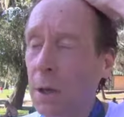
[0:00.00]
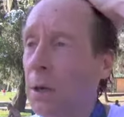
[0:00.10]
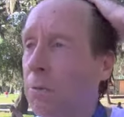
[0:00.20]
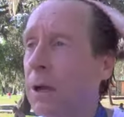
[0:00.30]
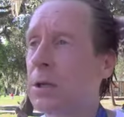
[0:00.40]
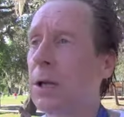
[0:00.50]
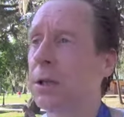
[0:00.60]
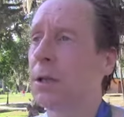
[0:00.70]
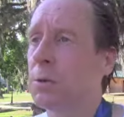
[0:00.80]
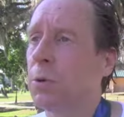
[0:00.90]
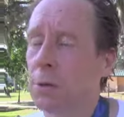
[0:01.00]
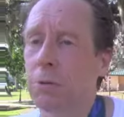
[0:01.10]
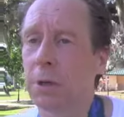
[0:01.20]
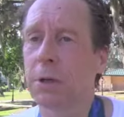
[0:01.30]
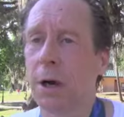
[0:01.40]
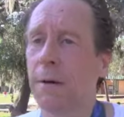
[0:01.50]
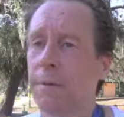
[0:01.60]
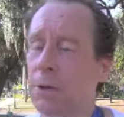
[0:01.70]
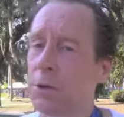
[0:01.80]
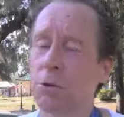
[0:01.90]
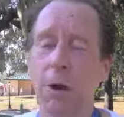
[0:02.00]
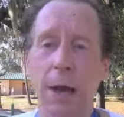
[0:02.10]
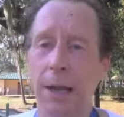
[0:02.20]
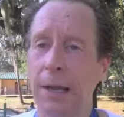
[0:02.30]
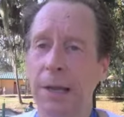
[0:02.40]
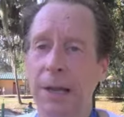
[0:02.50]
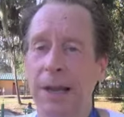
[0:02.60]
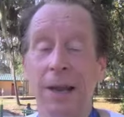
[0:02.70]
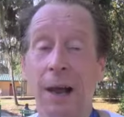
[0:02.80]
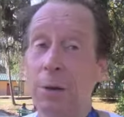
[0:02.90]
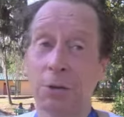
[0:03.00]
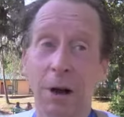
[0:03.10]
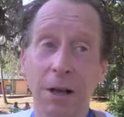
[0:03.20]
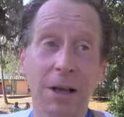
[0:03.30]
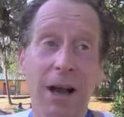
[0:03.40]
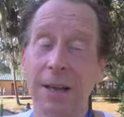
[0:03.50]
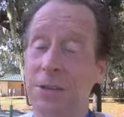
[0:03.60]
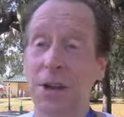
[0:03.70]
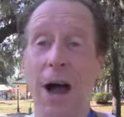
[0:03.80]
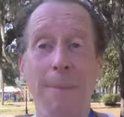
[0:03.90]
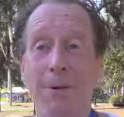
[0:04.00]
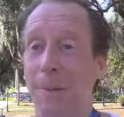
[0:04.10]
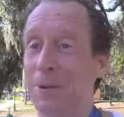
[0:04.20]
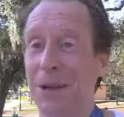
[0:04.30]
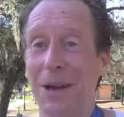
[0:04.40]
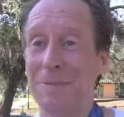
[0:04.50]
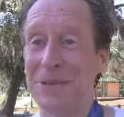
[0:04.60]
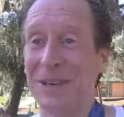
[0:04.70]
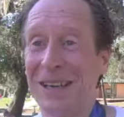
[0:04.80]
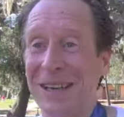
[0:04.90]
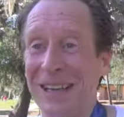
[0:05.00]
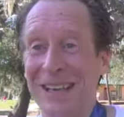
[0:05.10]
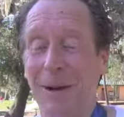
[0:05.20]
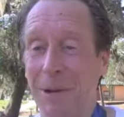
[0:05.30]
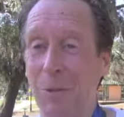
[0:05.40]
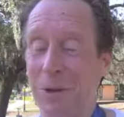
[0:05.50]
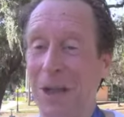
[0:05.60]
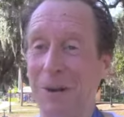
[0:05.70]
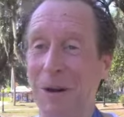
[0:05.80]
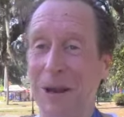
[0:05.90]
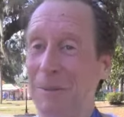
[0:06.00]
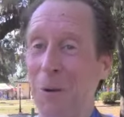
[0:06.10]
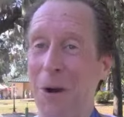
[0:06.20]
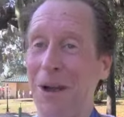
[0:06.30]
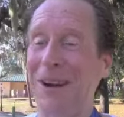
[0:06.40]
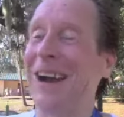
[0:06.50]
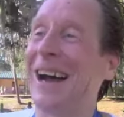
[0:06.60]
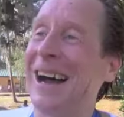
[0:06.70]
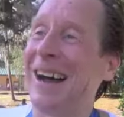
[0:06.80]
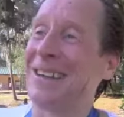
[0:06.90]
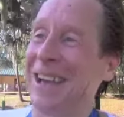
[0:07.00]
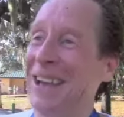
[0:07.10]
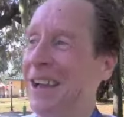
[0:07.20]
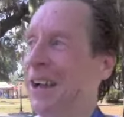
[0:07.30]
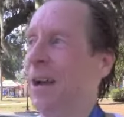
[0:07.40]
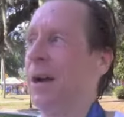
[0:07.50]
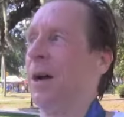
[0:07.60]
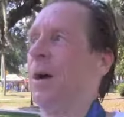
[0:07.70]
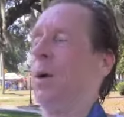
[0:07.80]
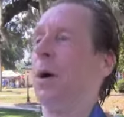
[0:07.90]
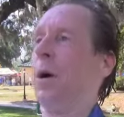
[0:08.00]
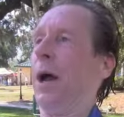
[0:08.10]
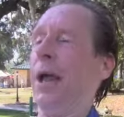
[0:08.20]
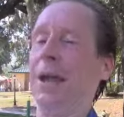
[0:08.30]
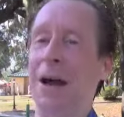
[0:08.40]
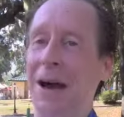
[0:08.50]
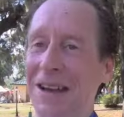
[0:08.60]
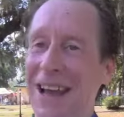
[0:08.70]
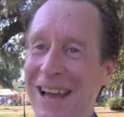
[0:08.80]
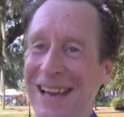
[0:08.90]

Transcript: on a race like this when it's really tough. You just try. And I was struggling. I had to stop a couple times, get my Gatorade and my water. I was like, whew, hang on.